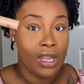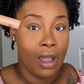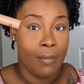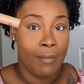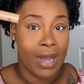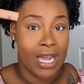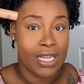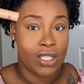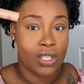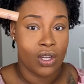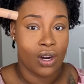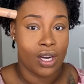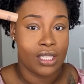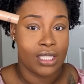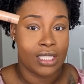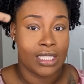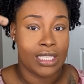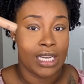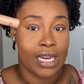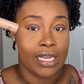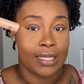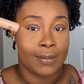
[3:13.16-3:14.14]
my Tarte
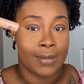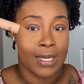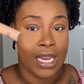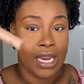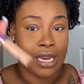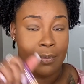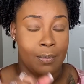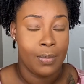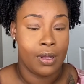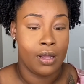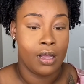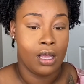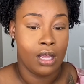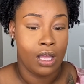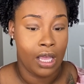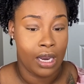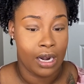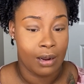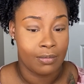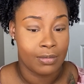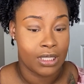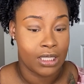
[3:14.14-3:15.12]
Shape Tape,
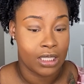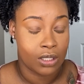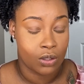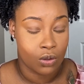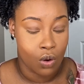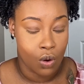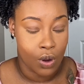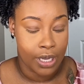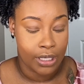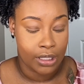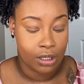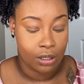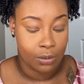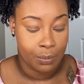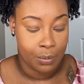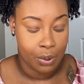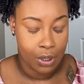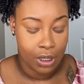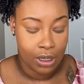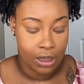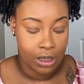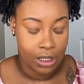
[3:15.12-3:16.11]
and I'm just going to
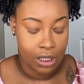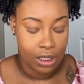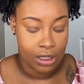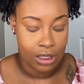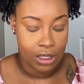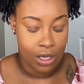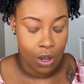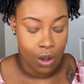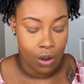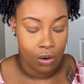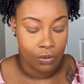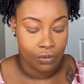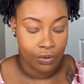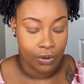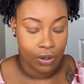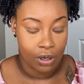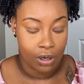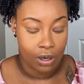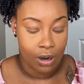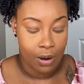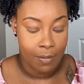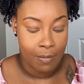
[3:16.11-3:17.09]
put this
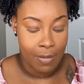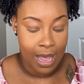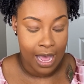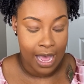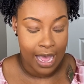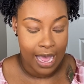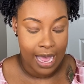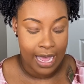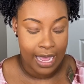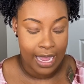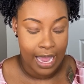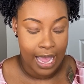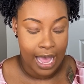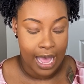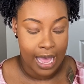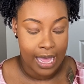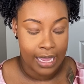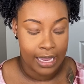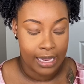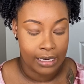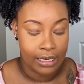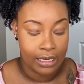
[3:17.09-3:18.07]
over my
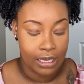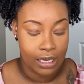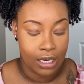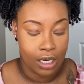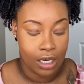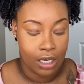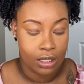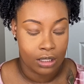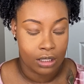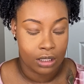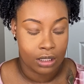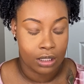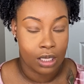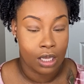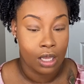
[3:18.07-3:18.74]
eyelids.